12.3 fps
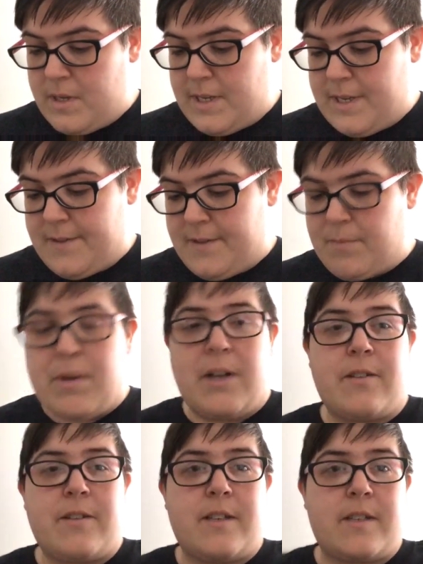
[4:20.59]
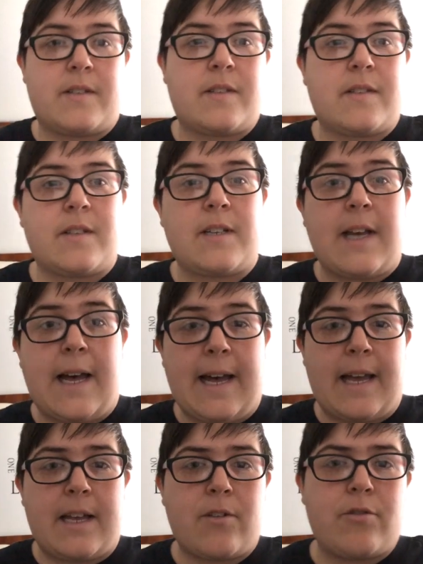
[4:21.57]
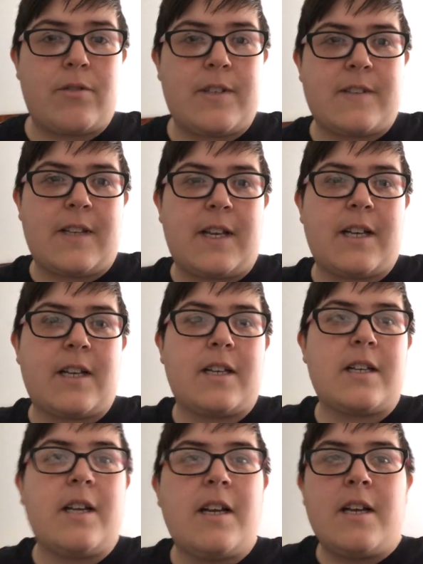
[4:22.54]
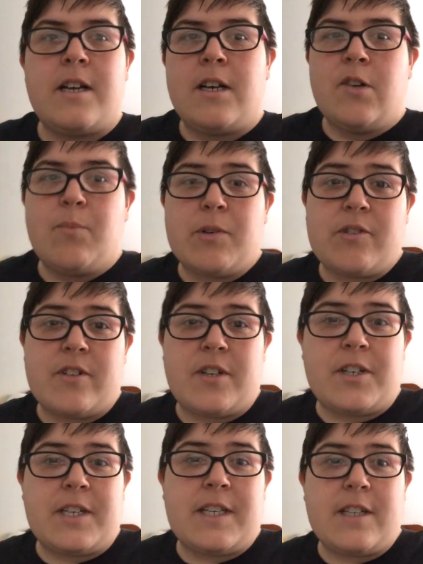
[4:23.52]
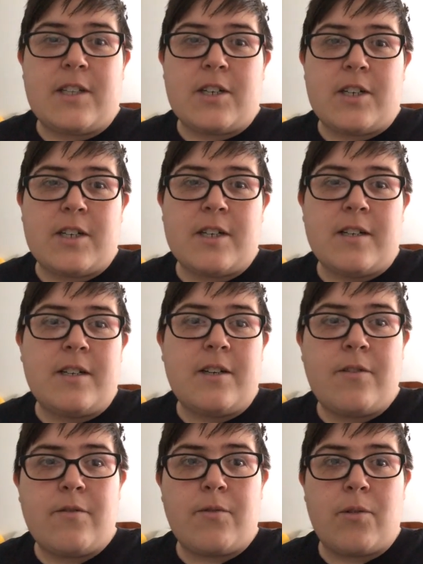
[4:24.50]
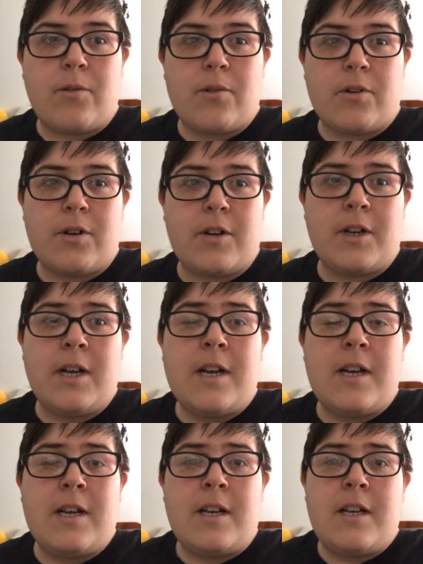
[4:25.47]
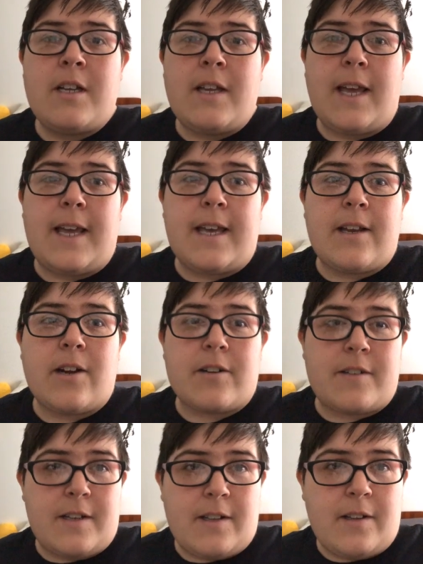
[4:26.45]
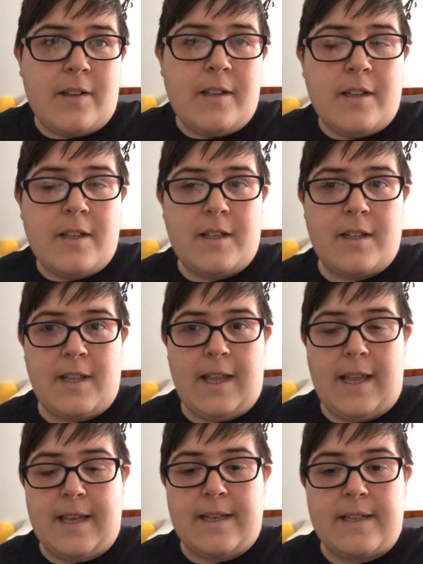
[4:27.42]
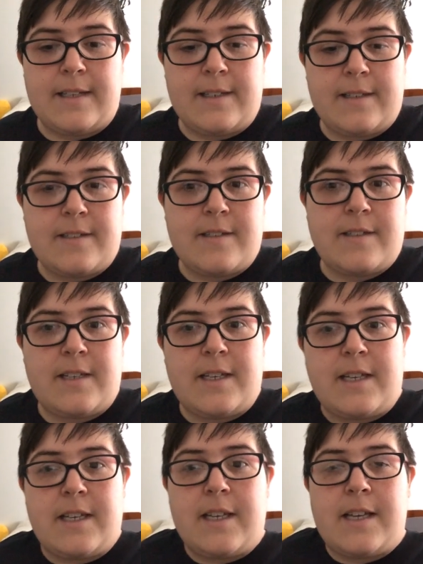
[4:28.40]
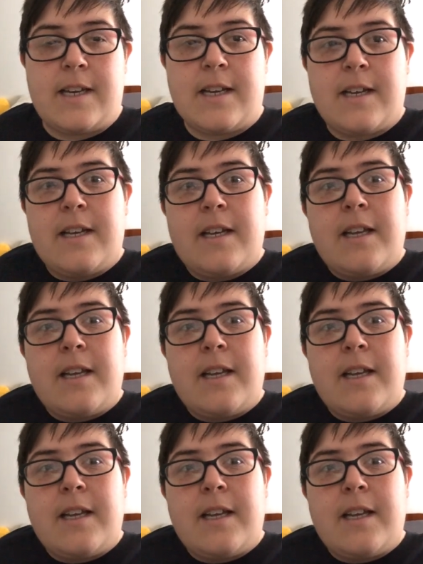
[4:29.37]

it is about this guy who is like a mercenary killer for a cartel, and he